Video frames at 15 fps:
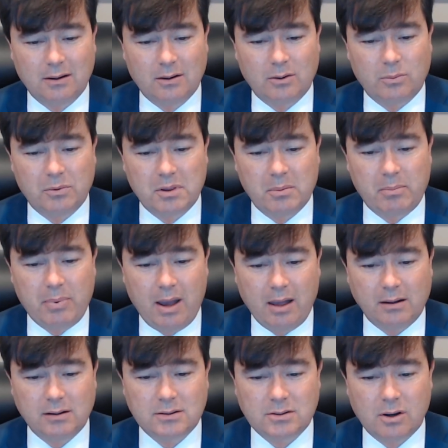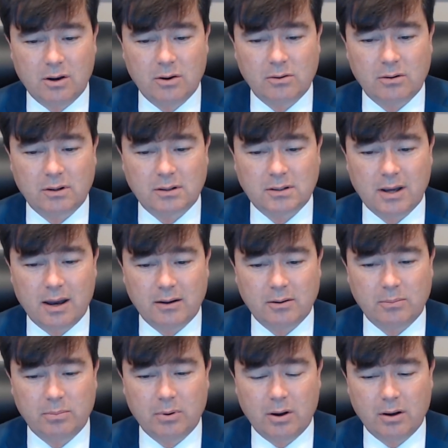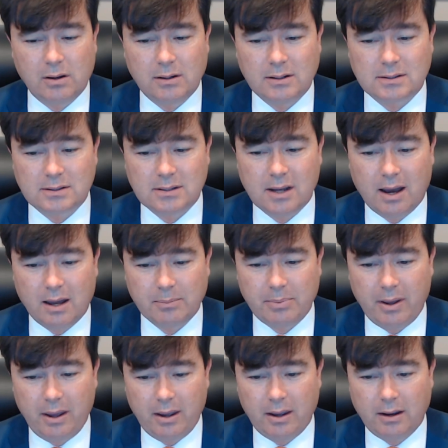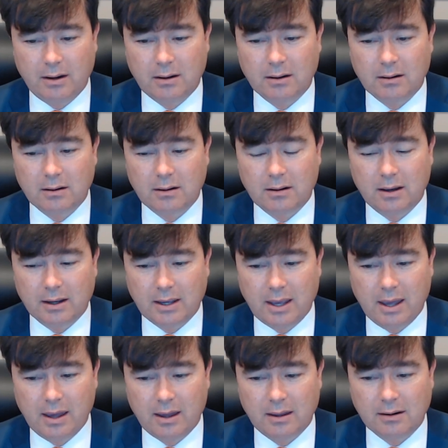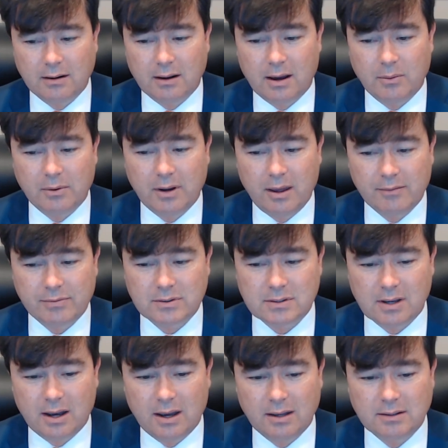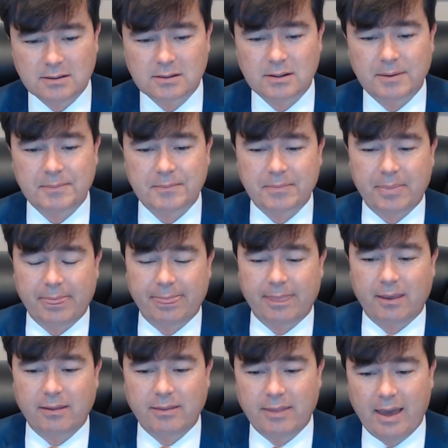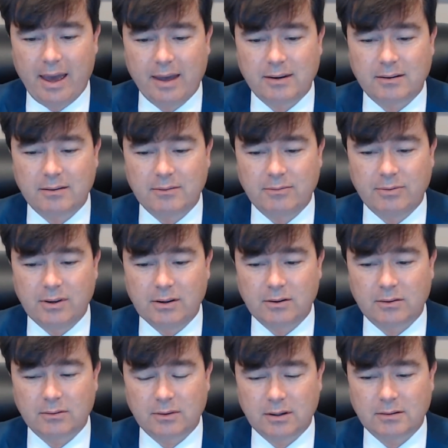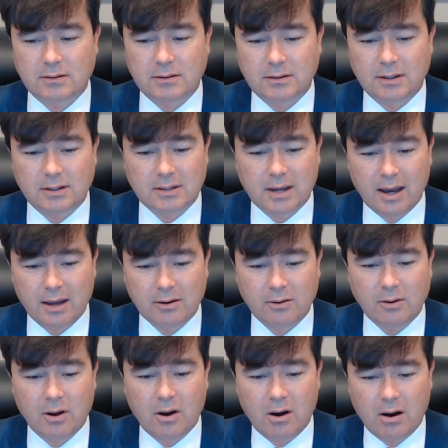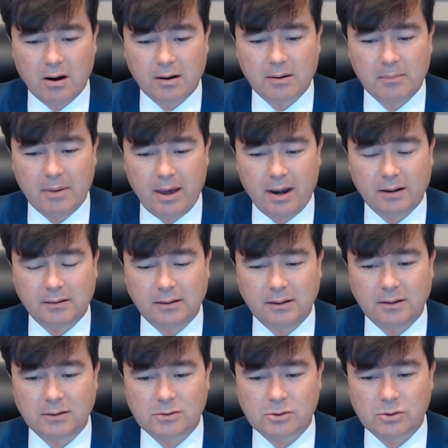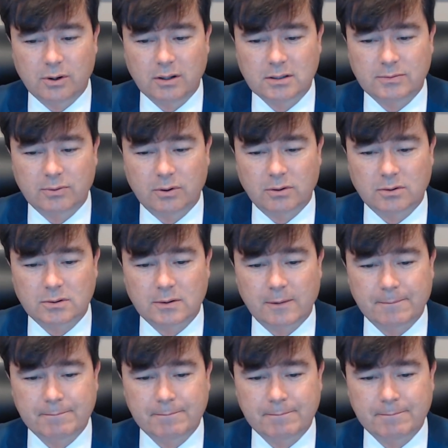When the balance owed on a title pawn is not paid, again, I want to emphasize that the title automatically transfers.